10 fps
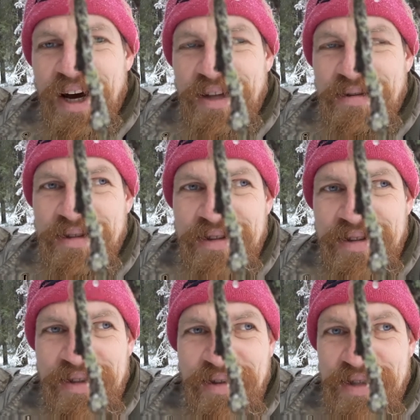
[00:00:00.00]
and
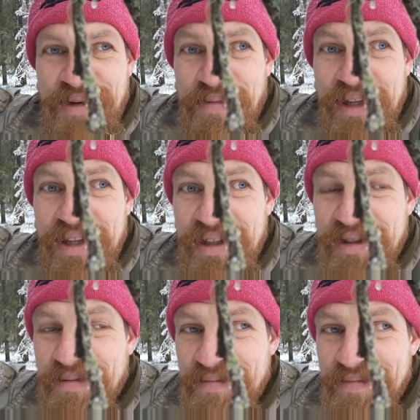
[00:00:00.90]
or something that
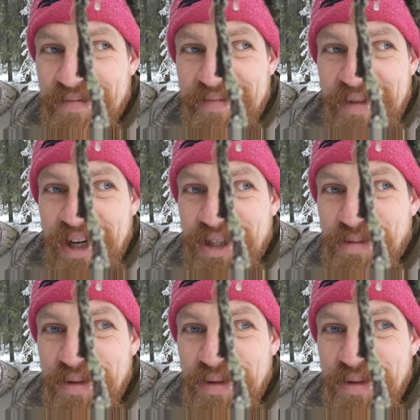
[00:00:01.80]
has